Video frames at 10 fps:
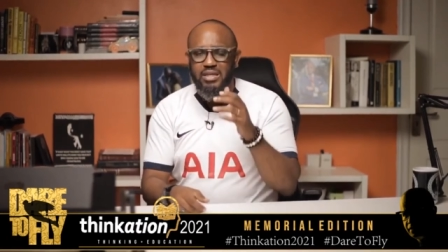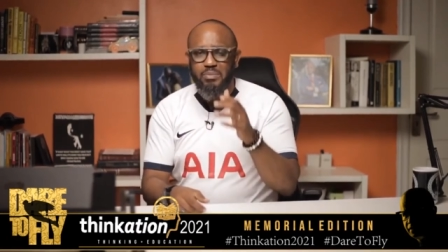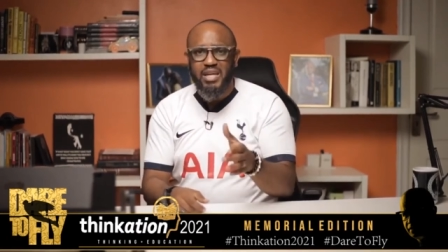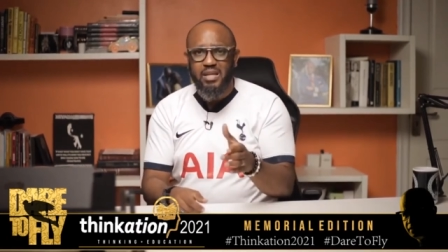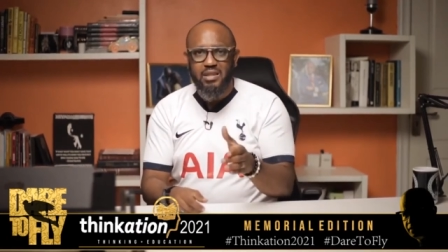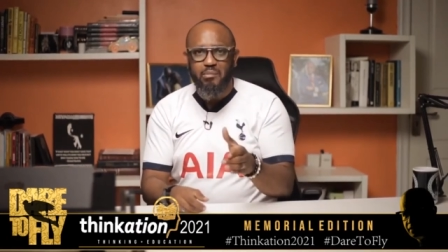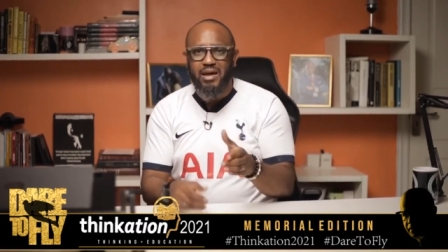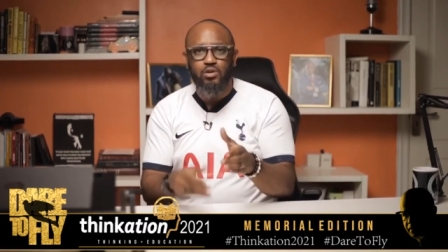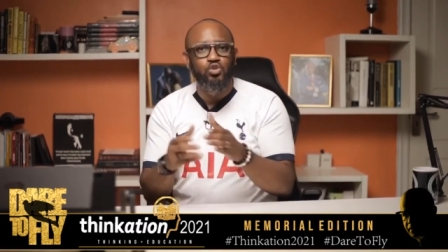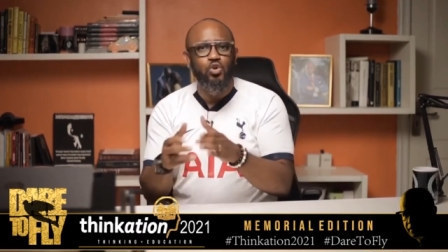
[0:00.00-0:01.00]
being in the
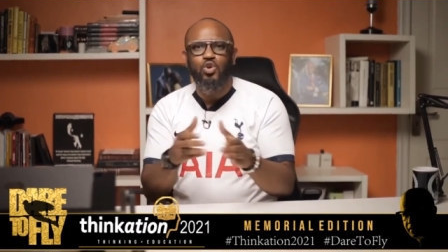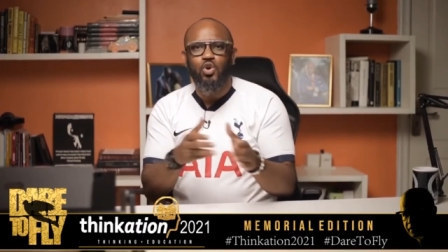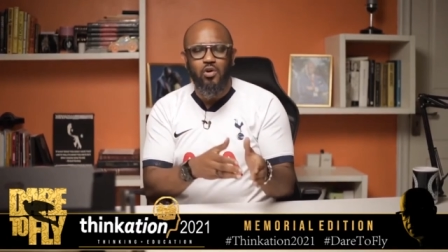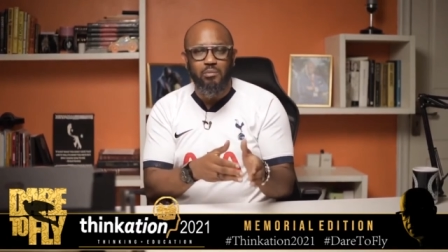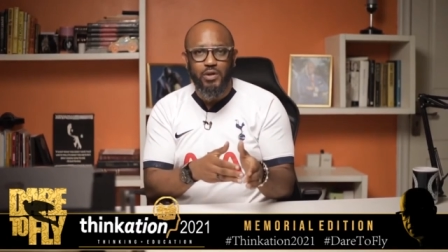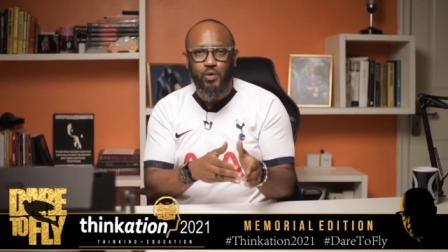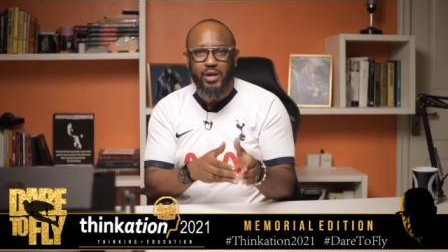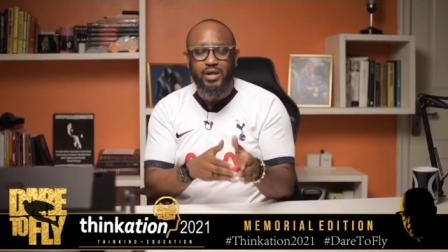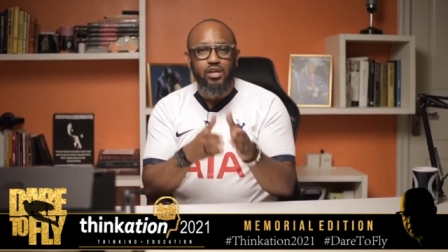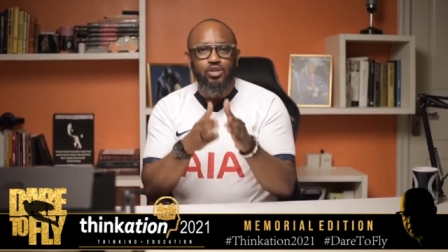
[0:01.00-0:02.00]
battle. Don't go home and
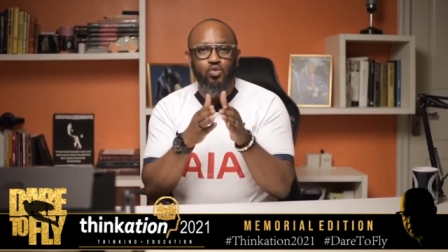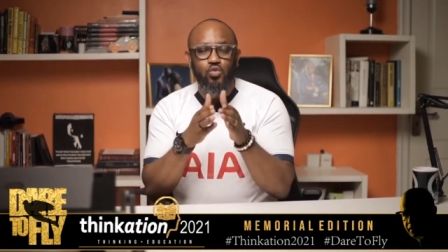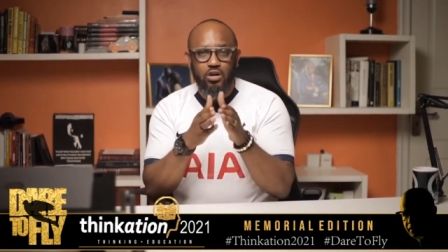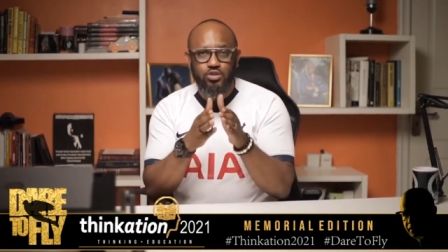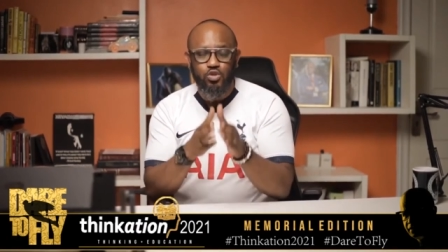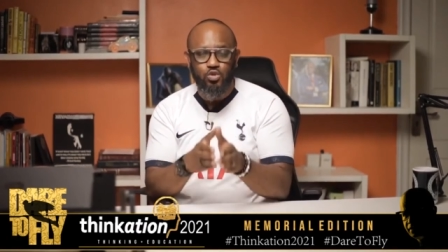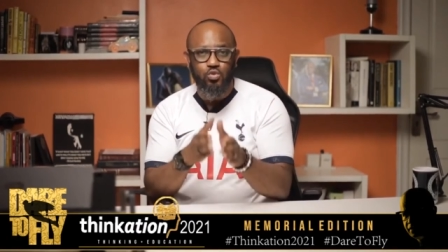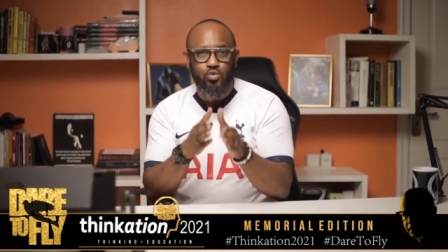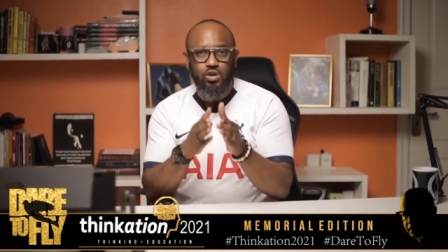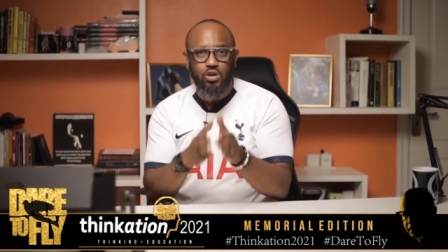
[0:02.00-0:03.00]
quit. You are
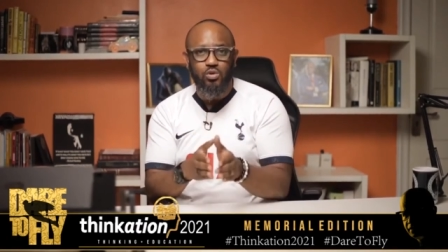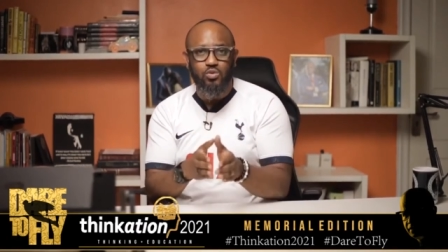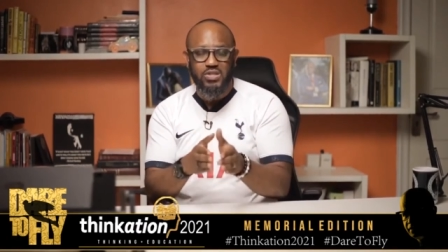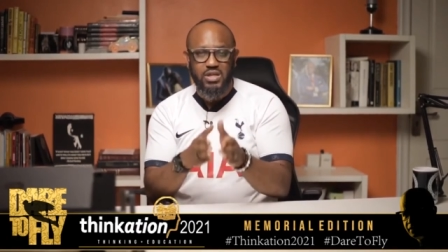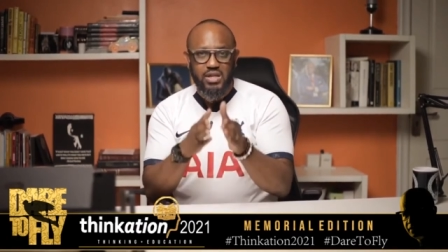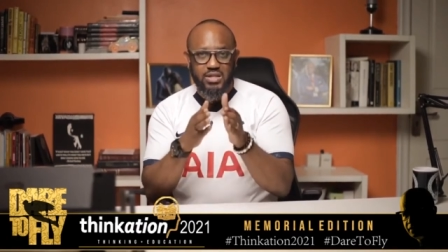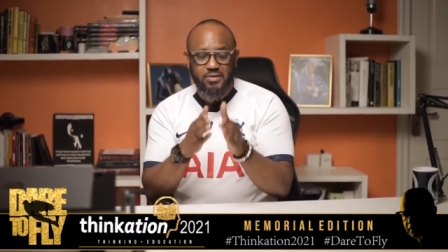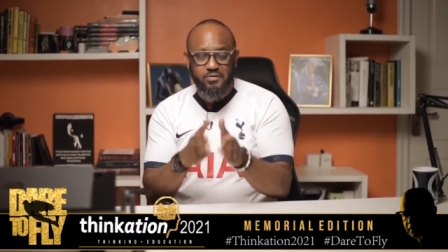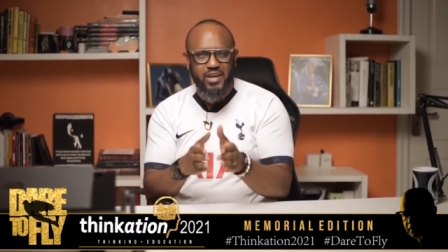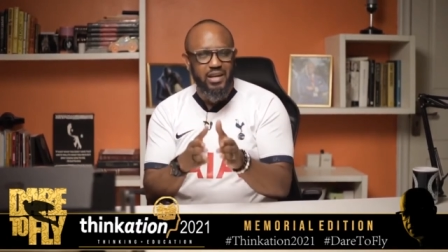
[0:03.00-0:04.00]
too close
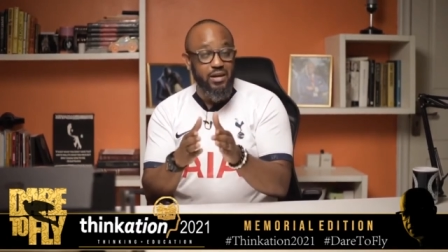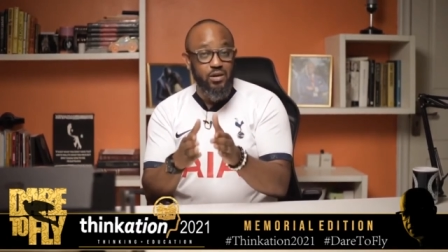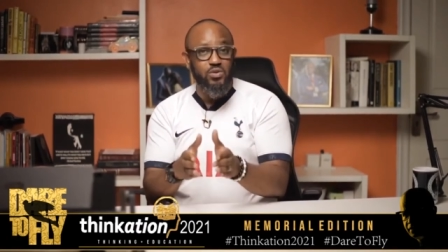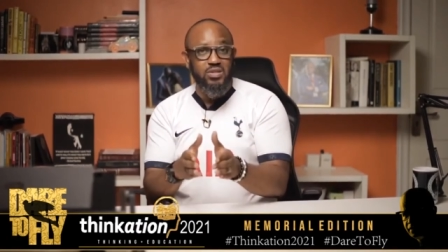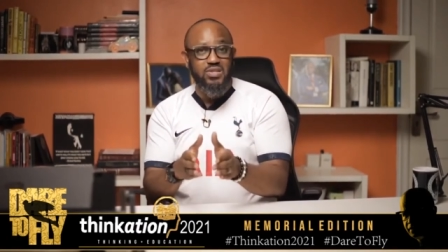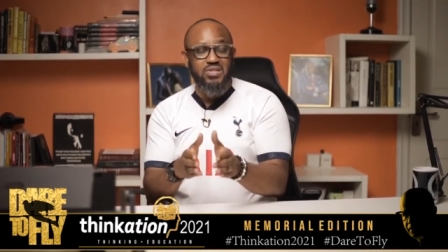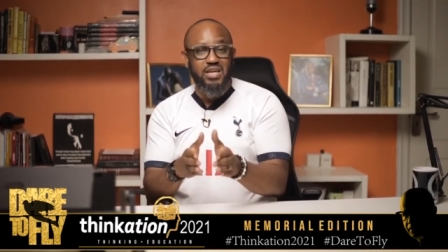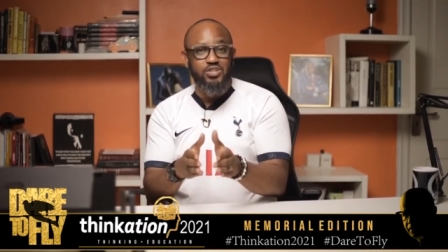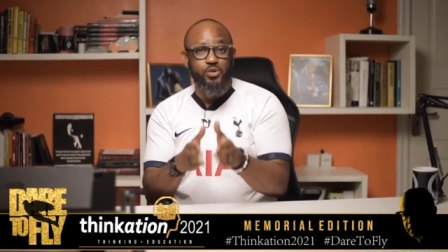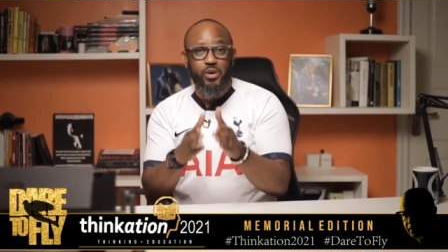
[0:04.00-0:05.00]
to fail. I know this is
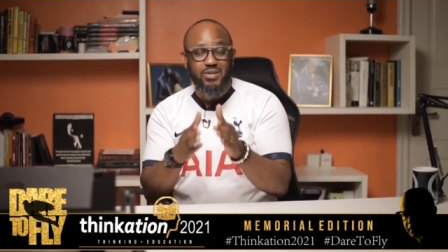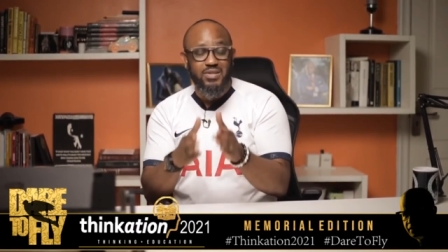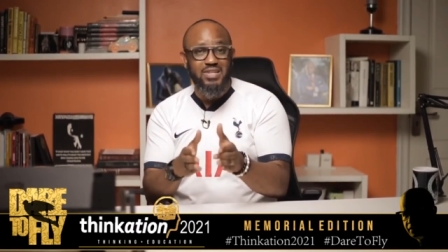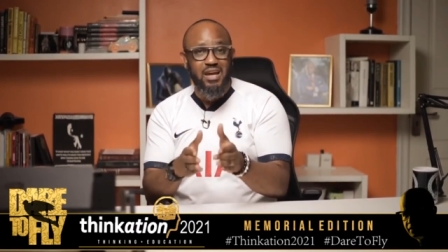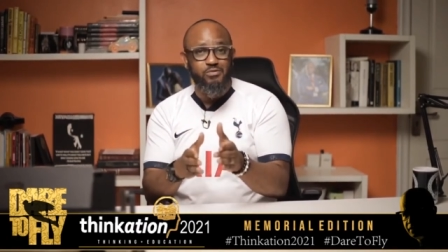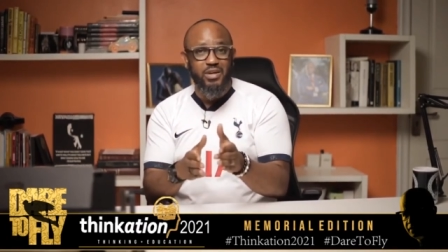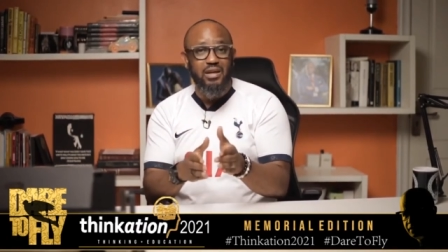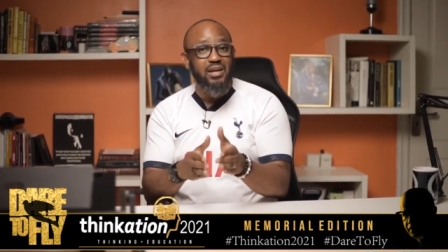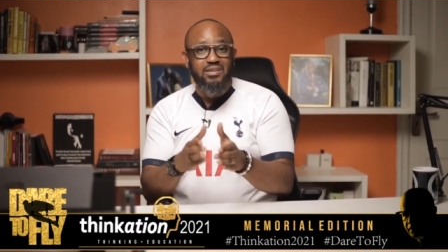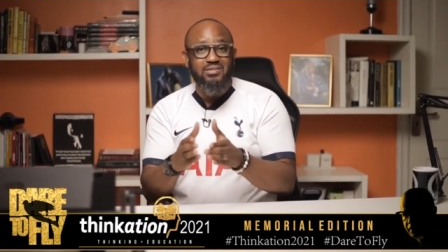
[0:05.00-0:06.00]
Nigeria, this is
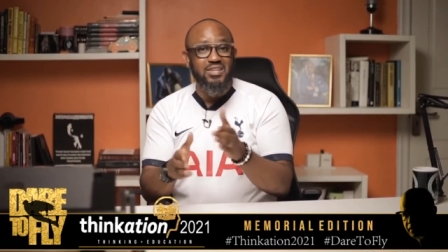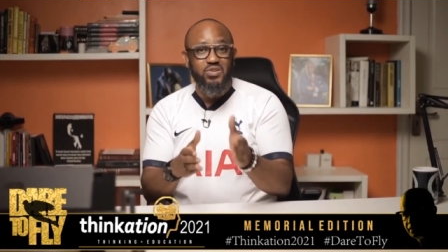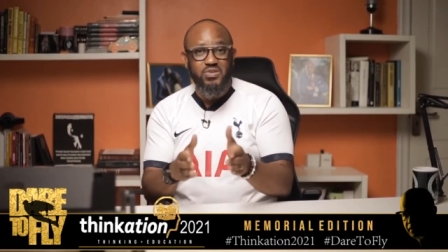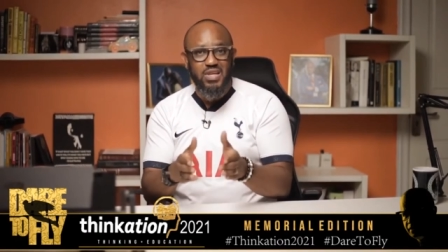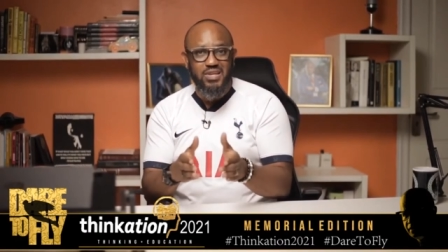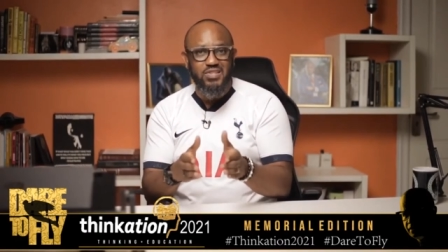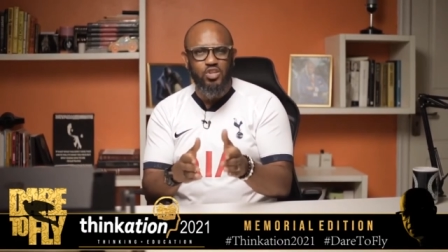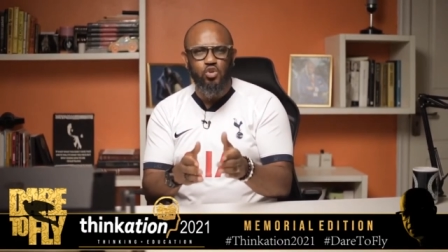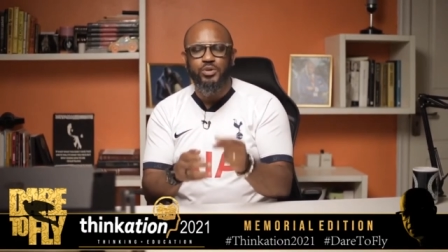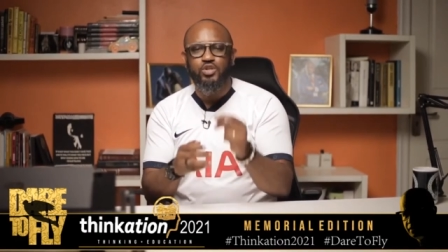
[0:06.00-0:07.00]
Africa. Things are
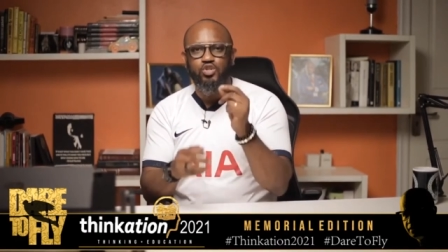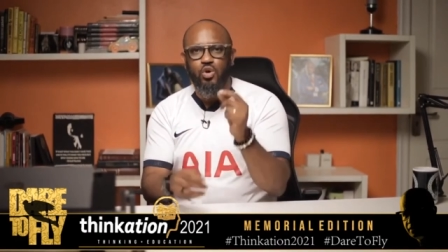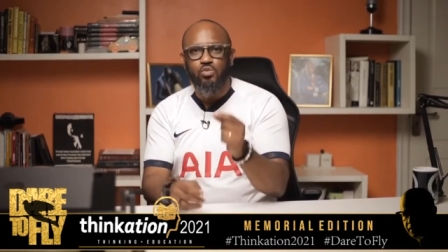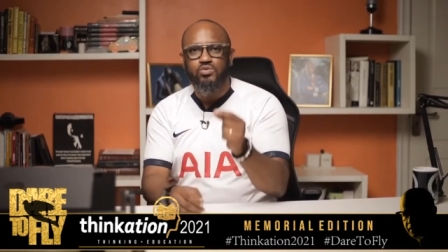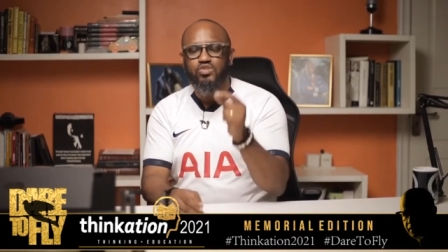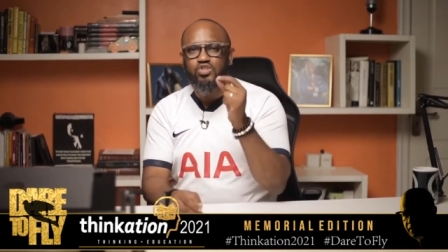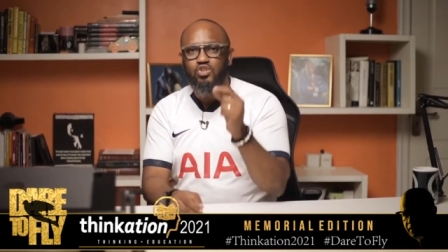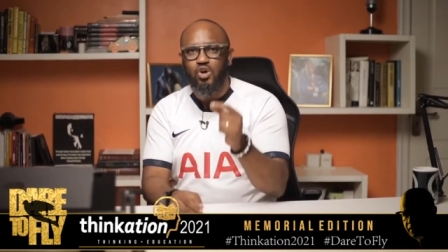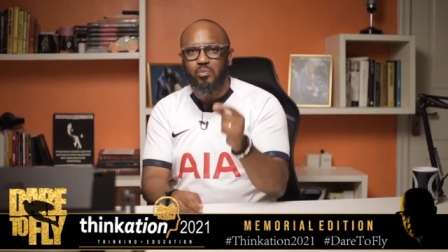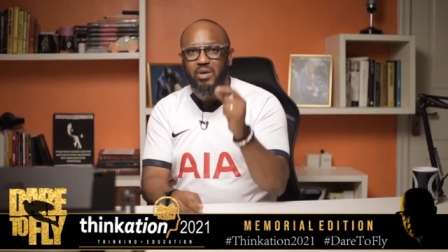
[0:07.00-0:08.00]
testing you, but don't
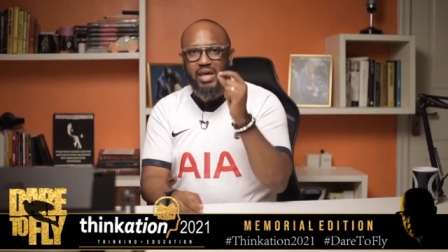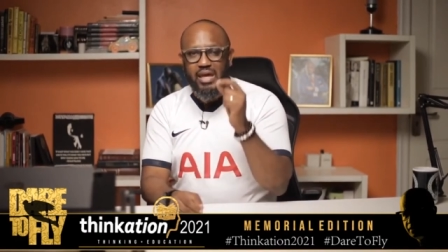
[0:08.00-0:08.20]
stop